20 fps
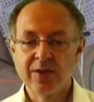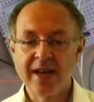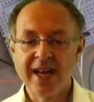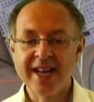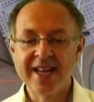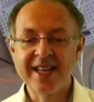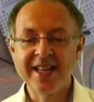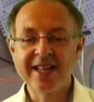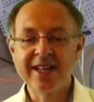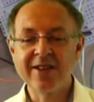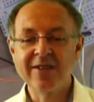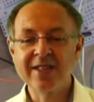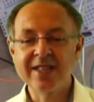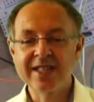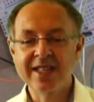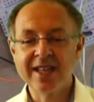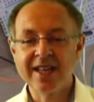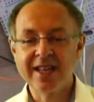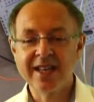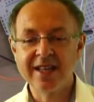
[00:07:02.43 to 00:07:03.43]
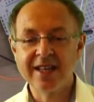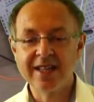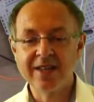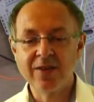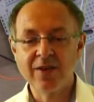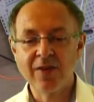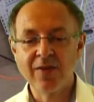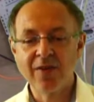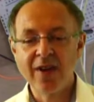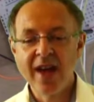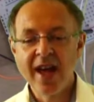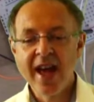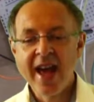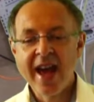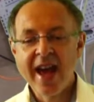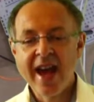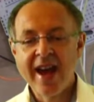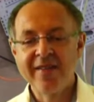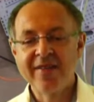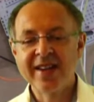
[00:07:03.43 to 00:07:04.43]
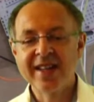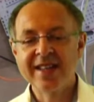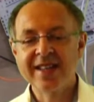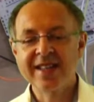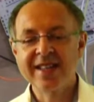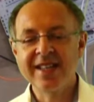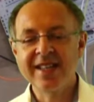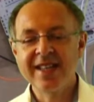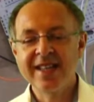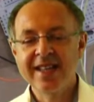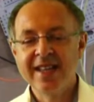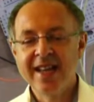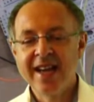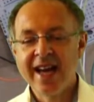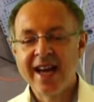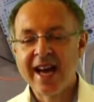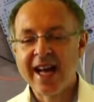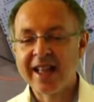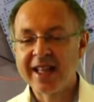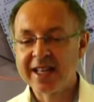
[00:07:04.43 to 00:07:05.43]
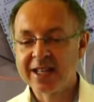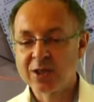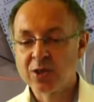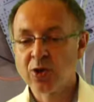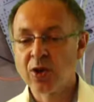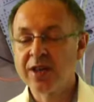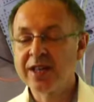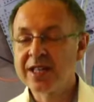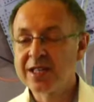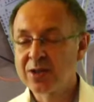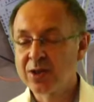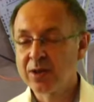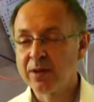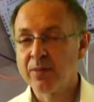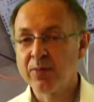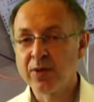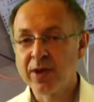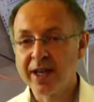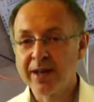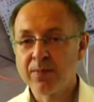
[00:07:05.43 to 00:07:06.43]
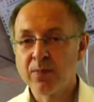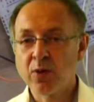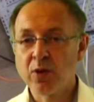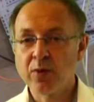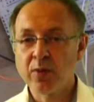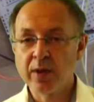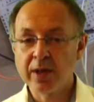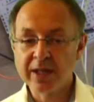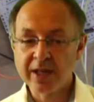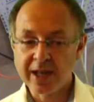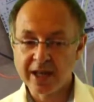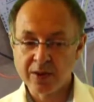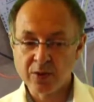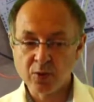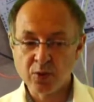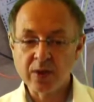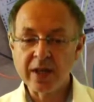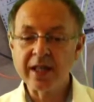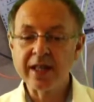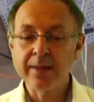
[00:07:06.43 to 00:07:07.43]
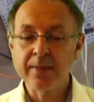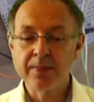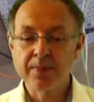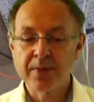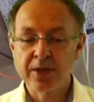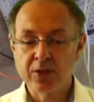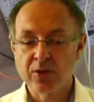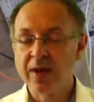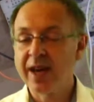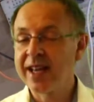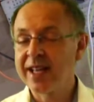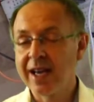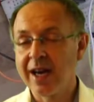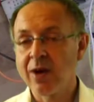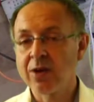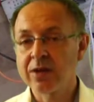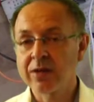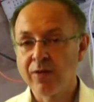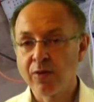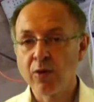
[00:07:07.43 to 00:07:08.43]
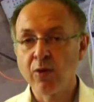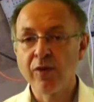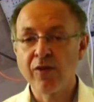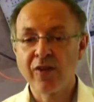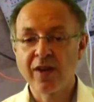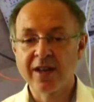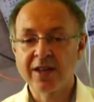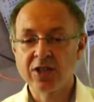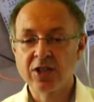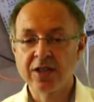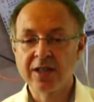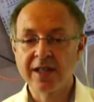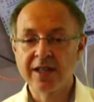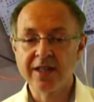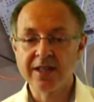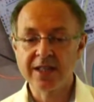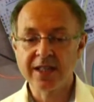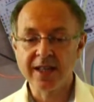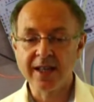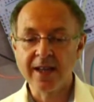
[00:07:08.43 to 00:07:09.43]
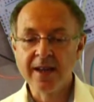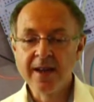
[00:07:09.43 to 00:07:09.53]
And then there is the idea of having the electronics on a breadboard where you can really try out the full functionality.